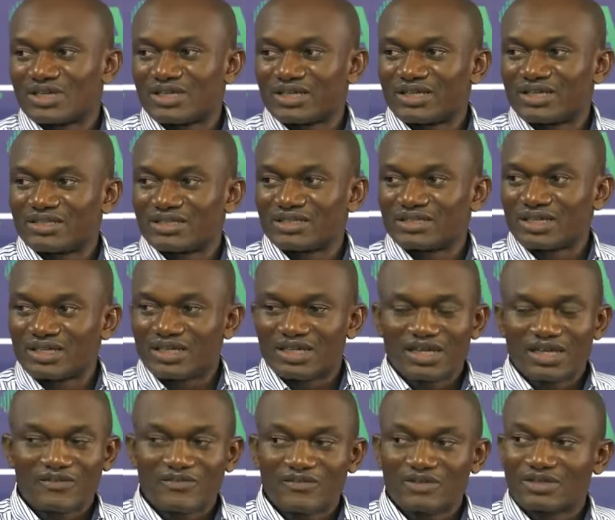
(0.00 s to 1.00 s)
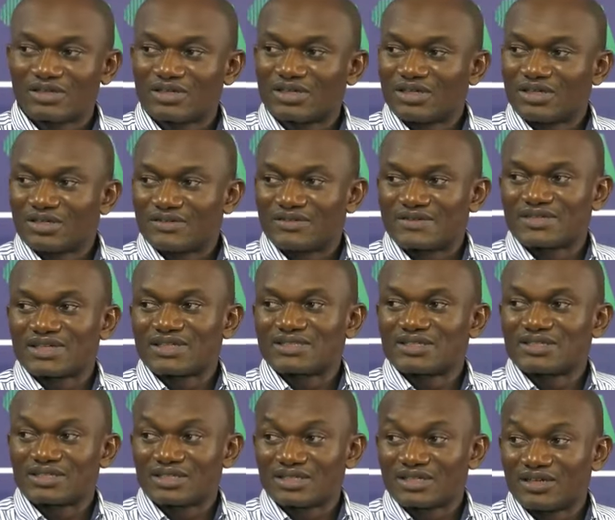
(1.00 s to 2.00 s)
and I have a
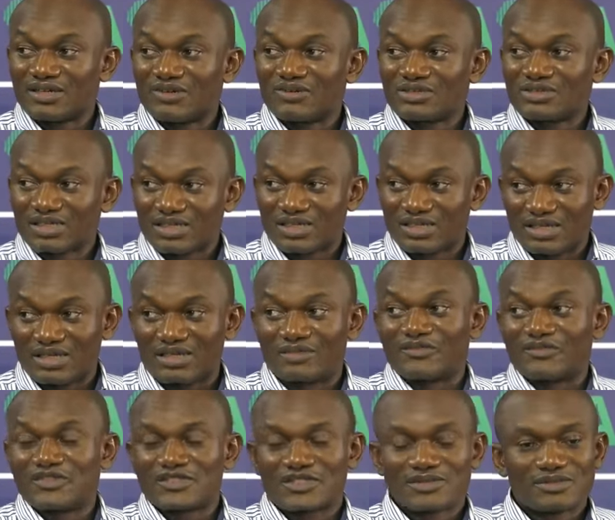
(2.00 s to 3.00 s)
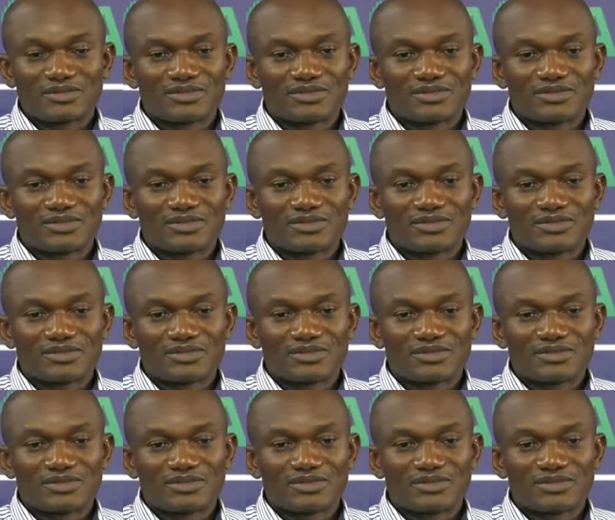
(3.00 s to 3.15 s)
ResearchGate account. I am visible,